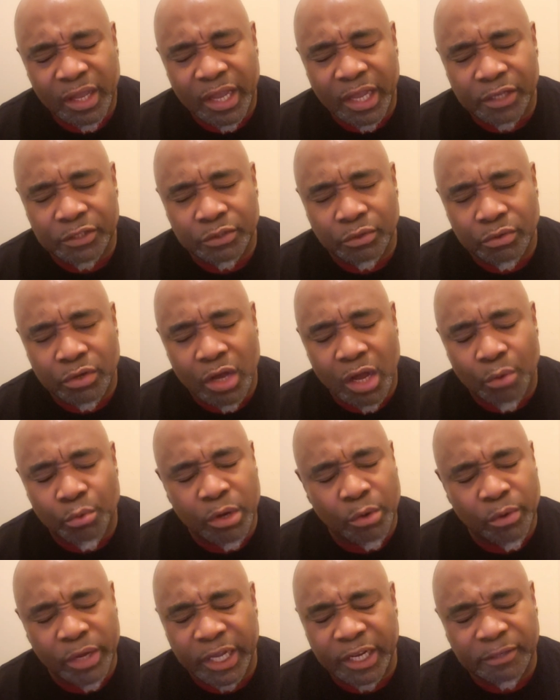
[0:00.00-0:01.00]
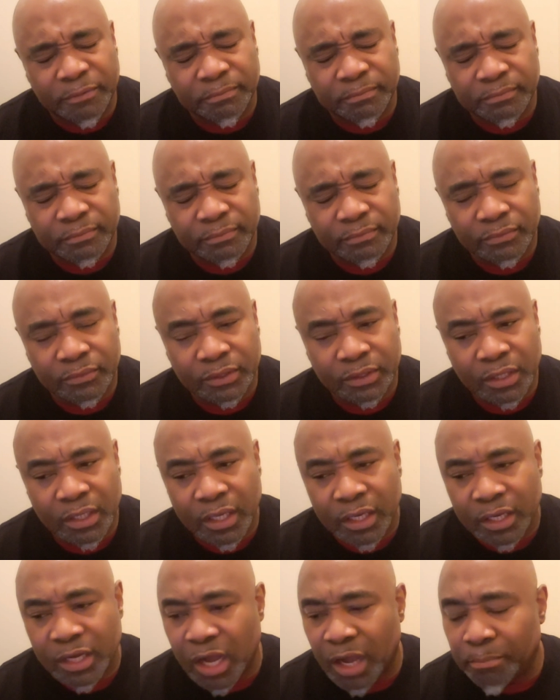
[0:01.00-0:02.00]
And so, God, we're waiting.
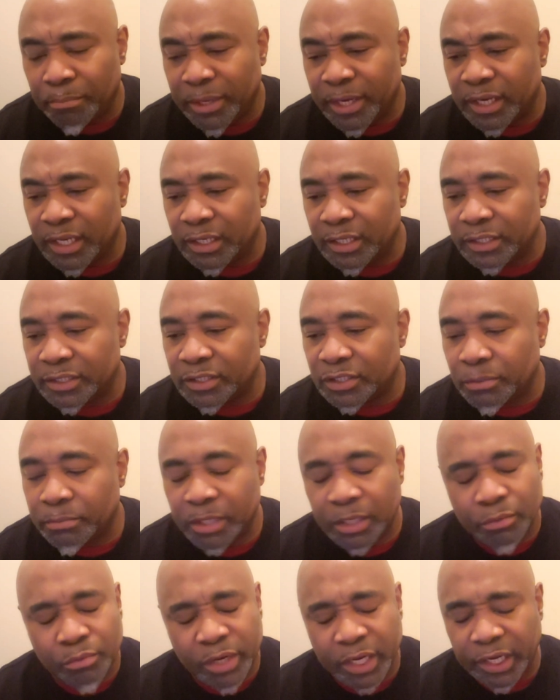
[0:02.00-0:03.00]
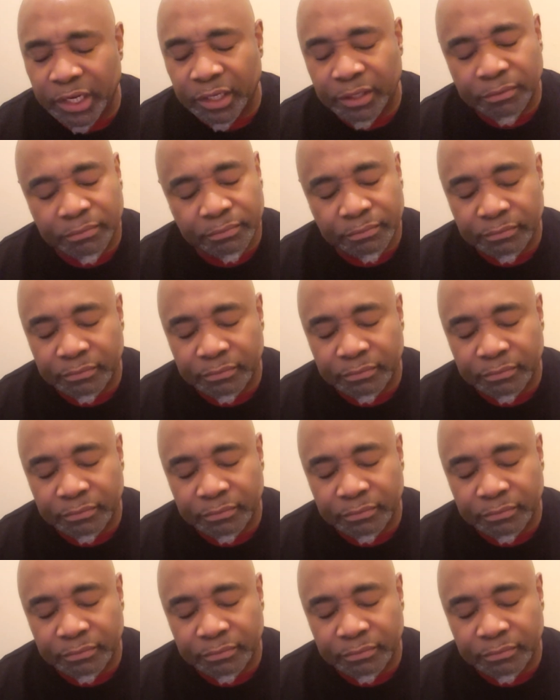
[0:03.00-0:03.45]
God, many that listen to me, they're waiting.